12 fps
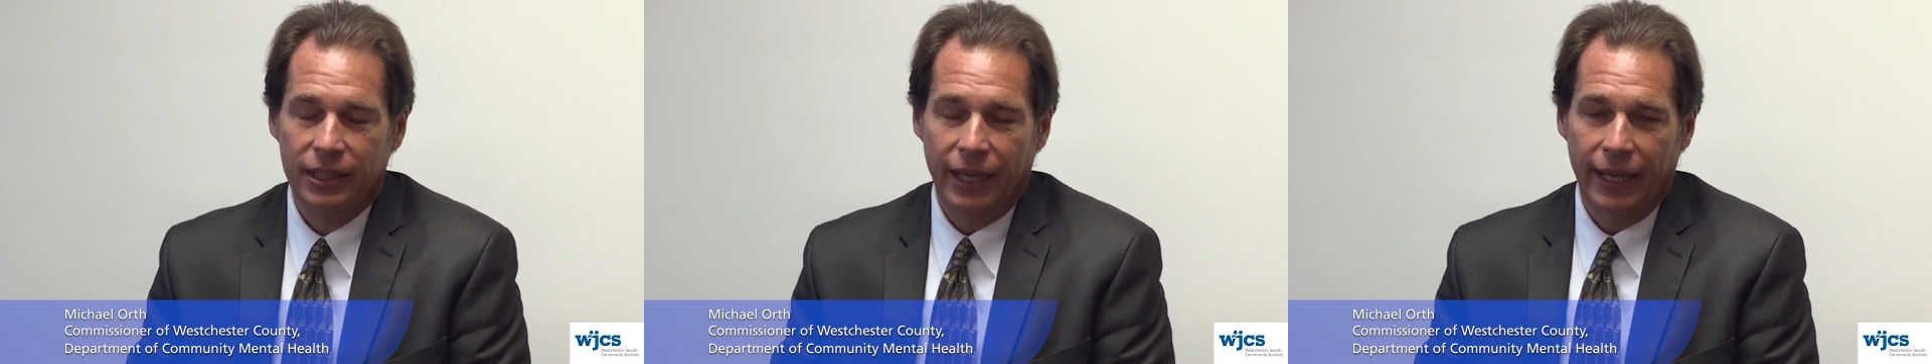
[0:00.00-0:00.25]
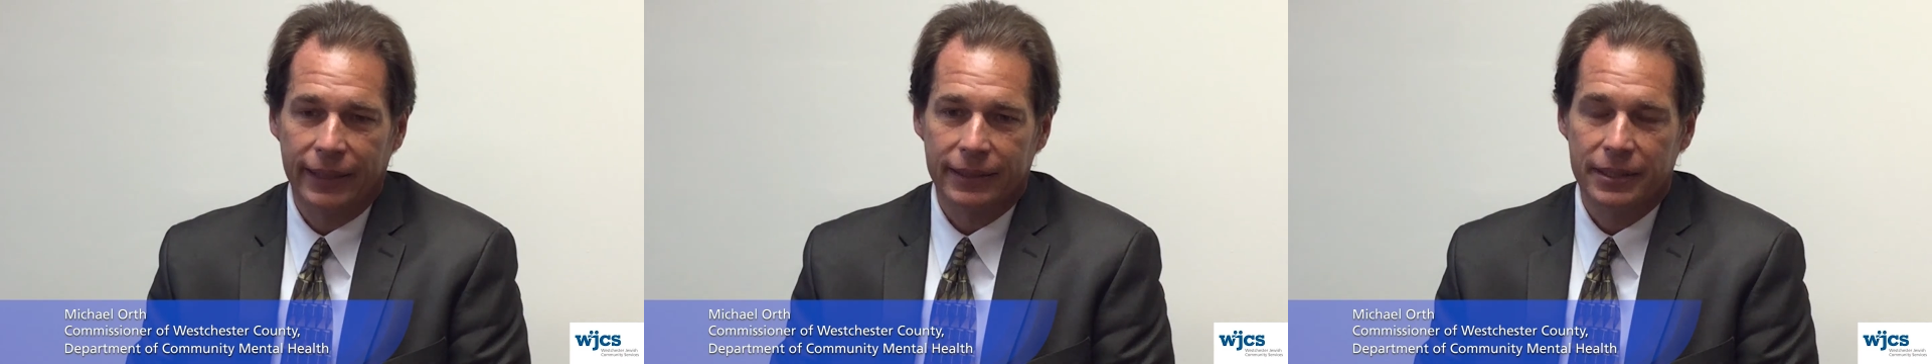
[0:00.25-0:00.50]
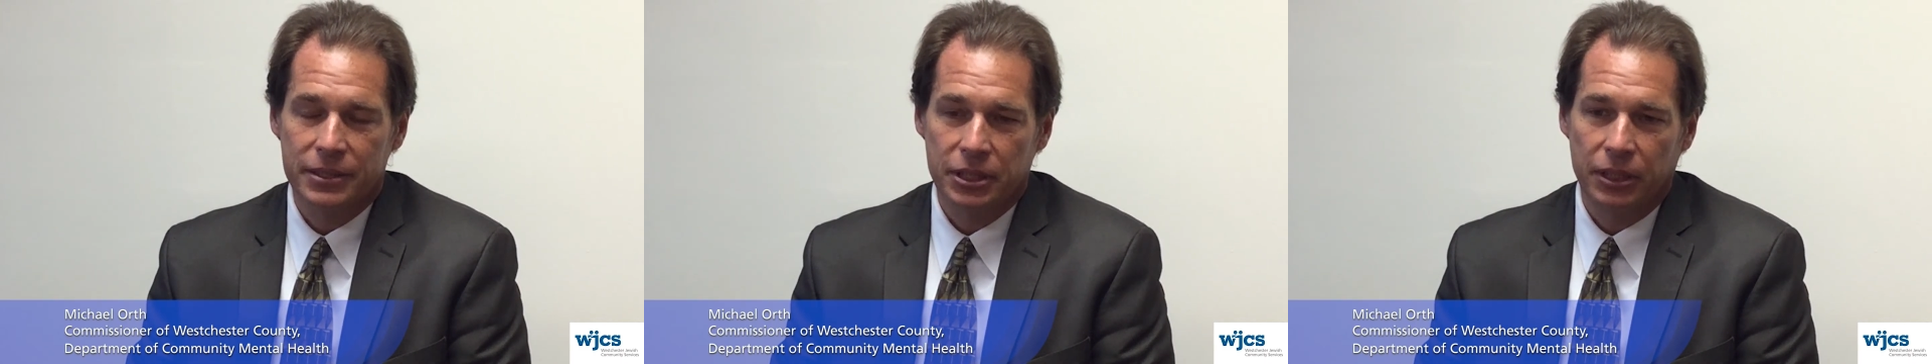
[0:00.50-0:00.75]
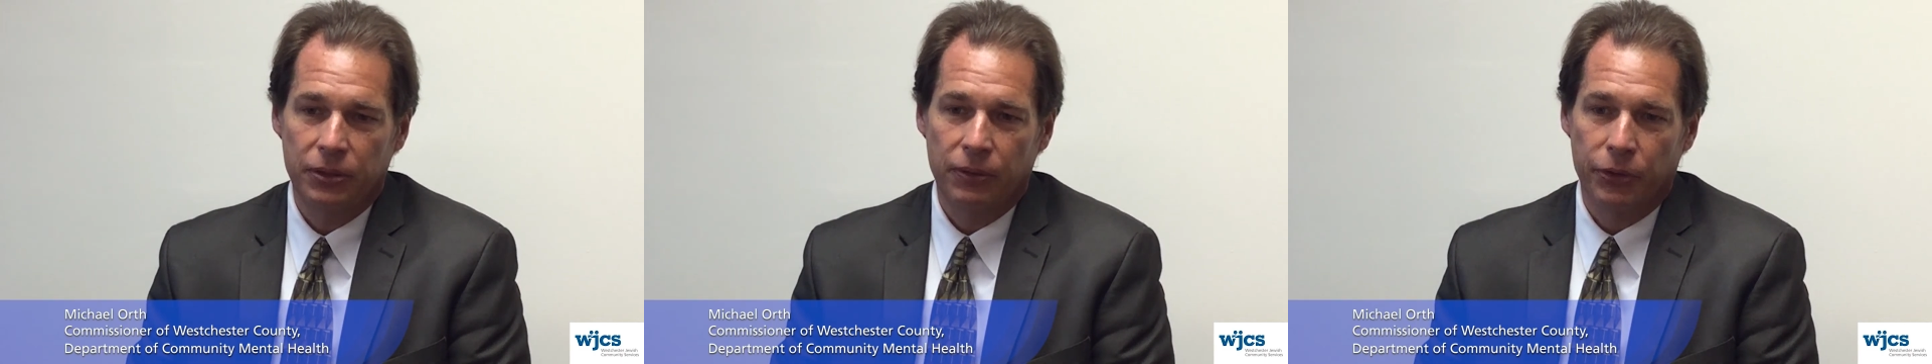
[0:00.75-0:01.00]
and
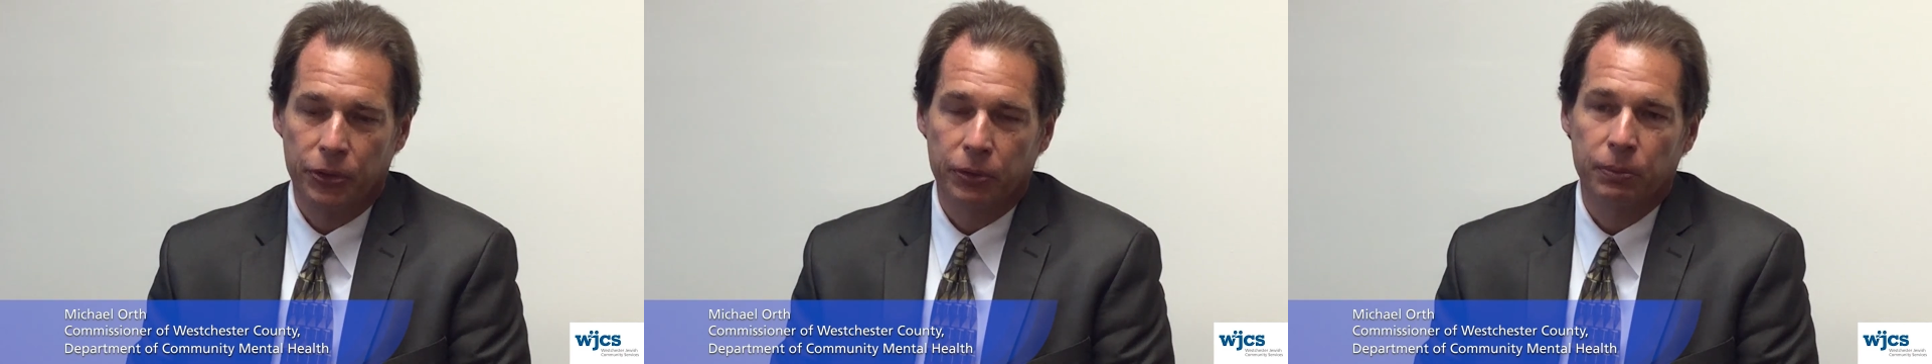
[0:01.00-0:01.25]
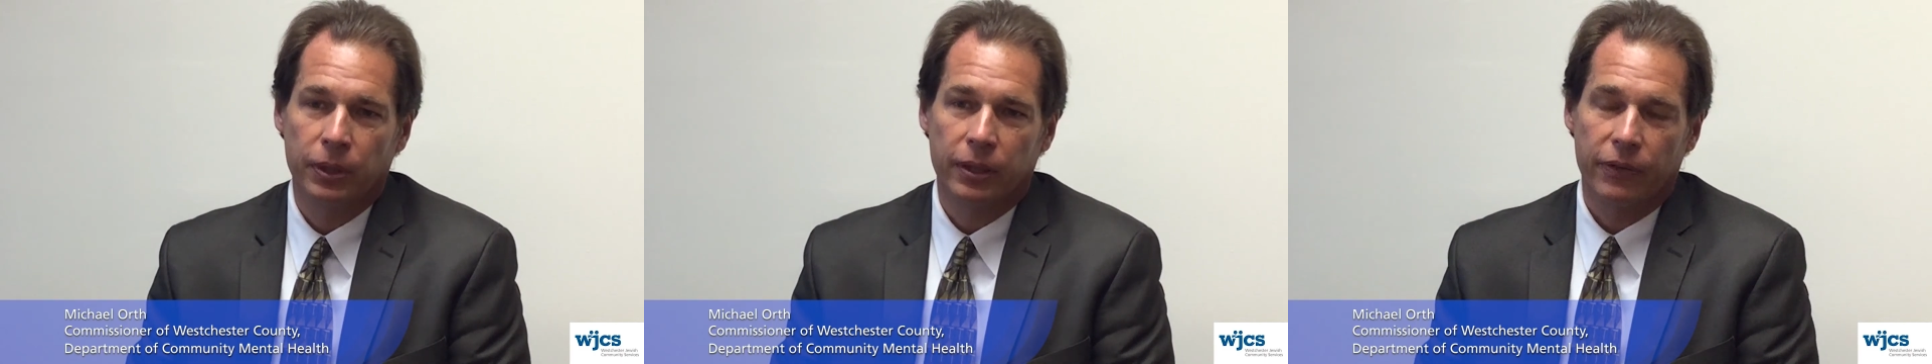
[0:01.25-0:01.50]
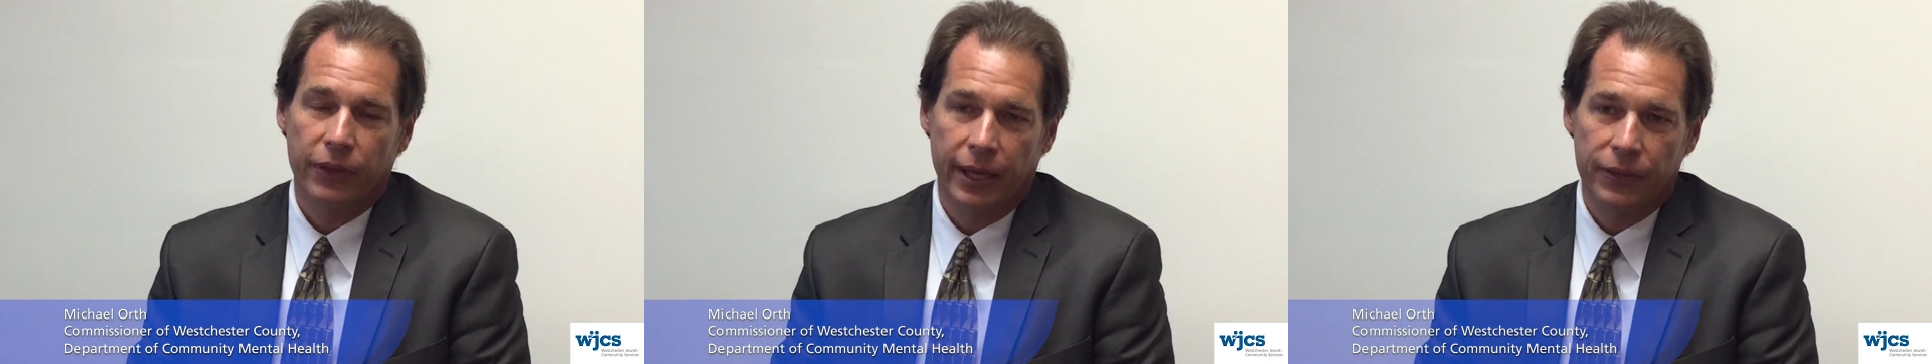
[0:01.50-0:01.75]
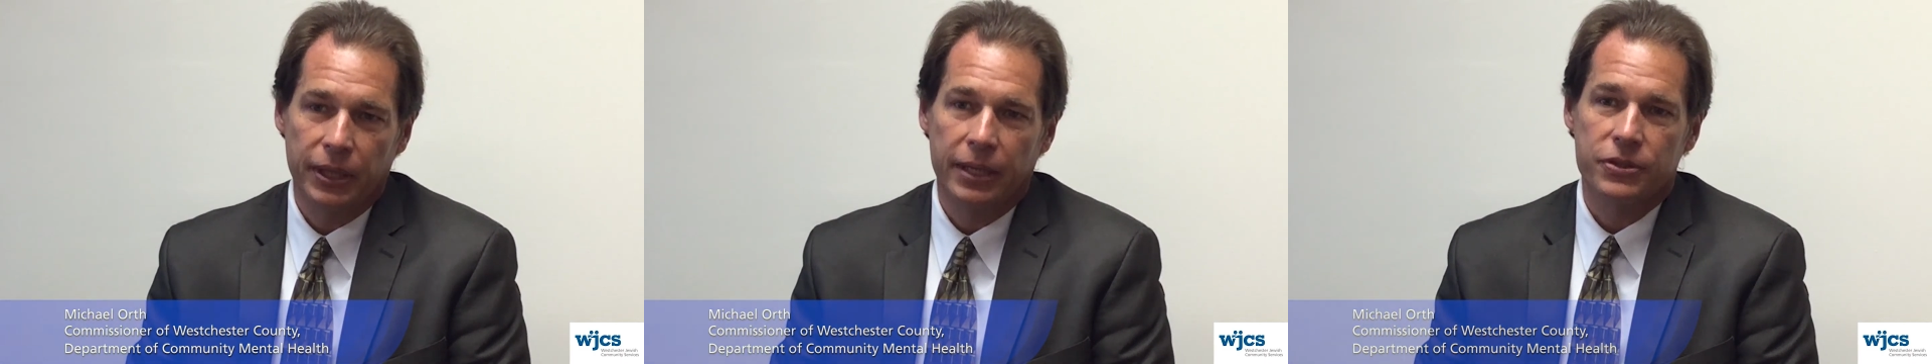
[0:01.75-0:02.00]
continue the good work
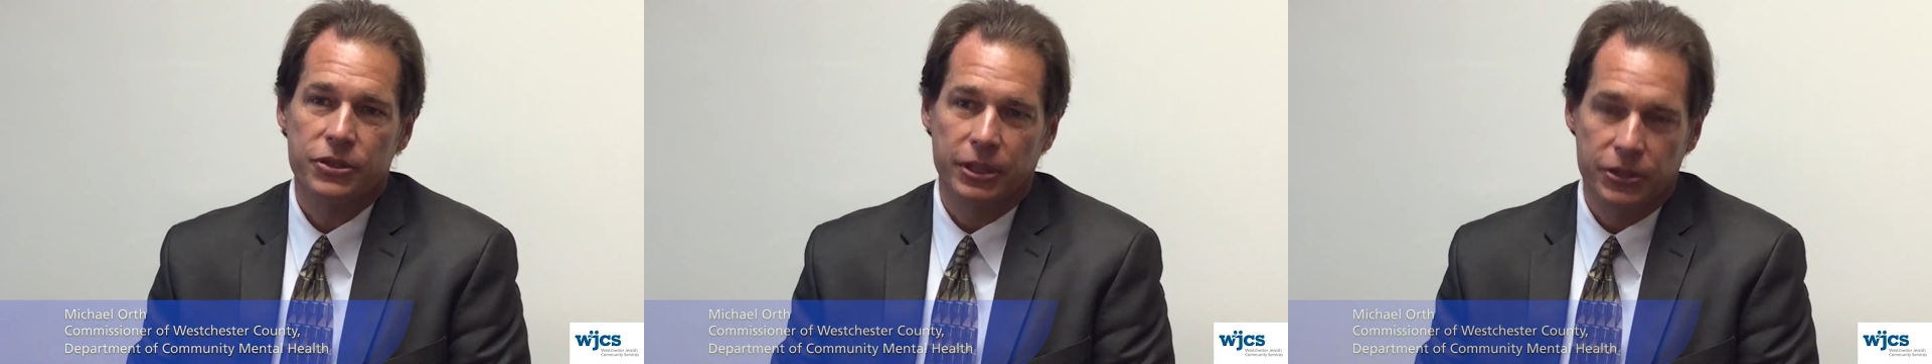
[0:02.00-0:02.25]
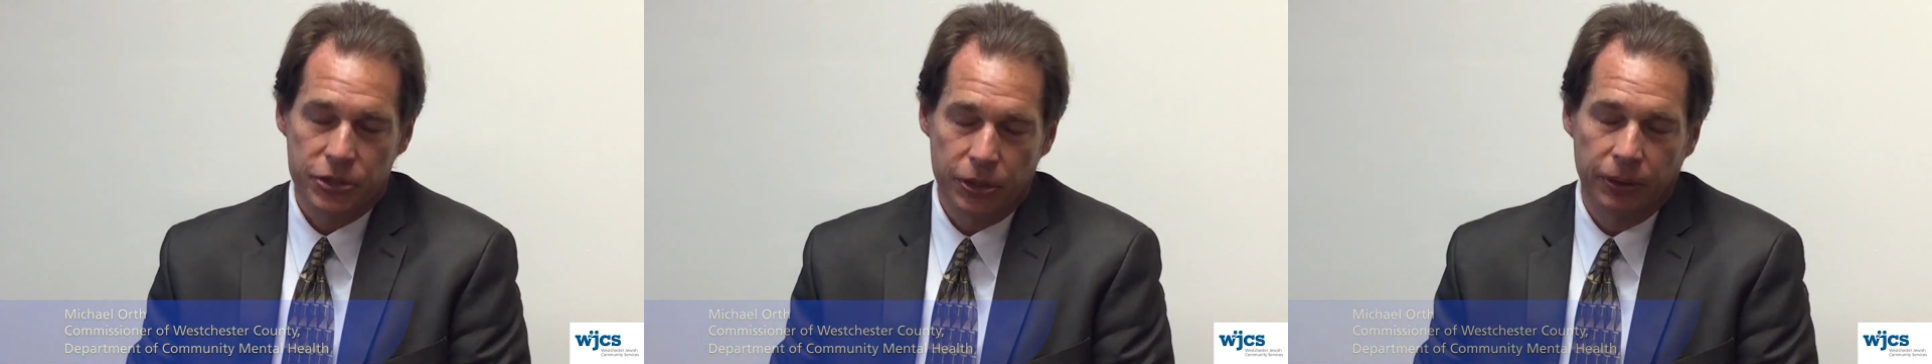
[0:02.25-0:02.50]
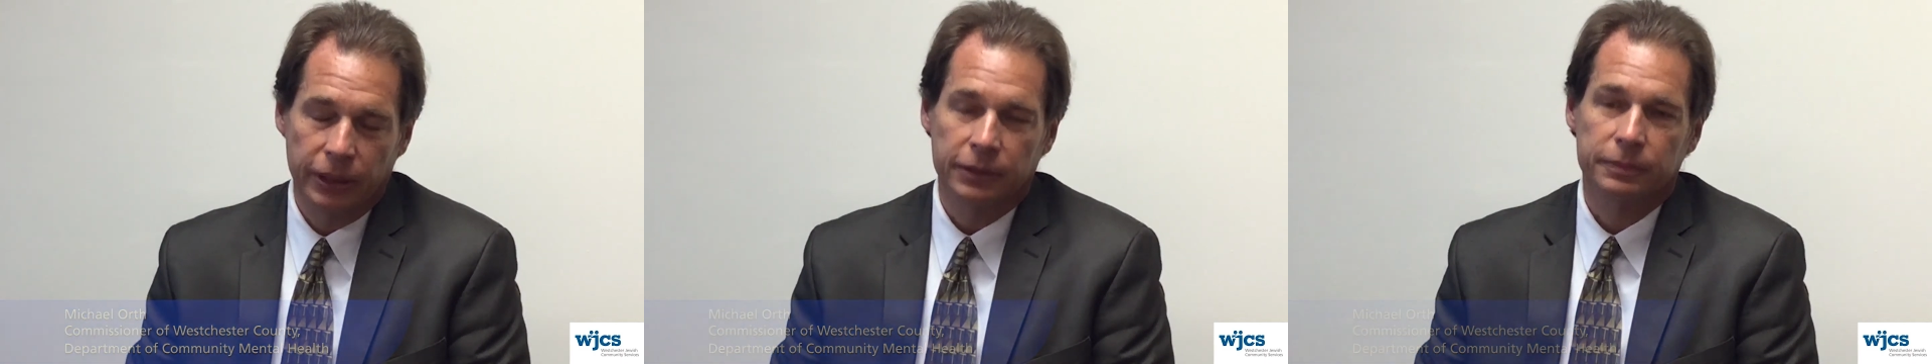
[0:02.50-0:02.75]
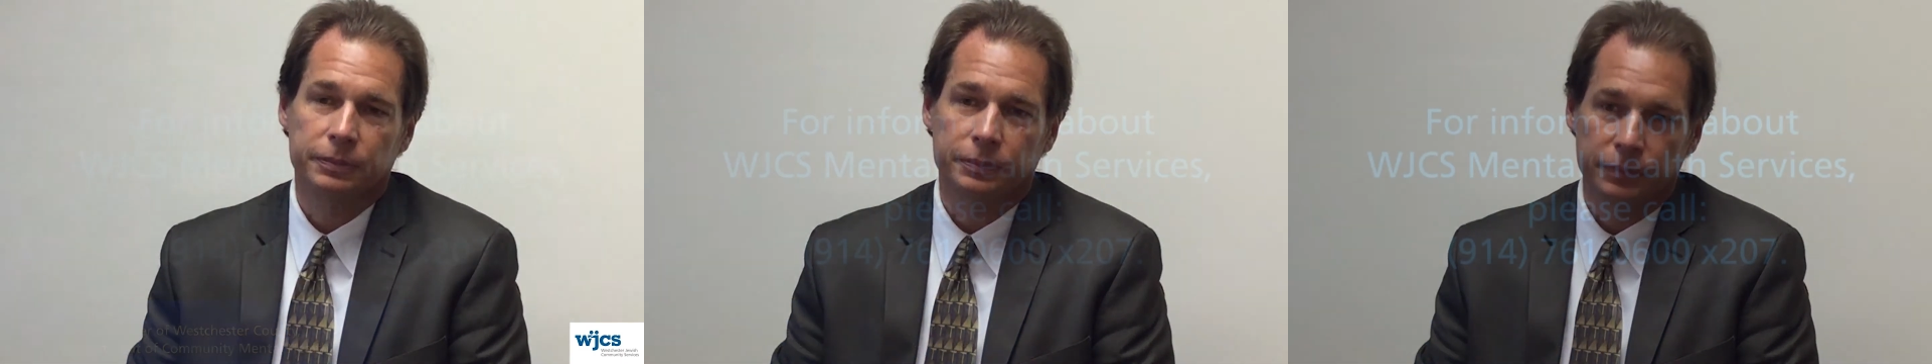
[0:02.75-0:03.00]
that the agency is doing.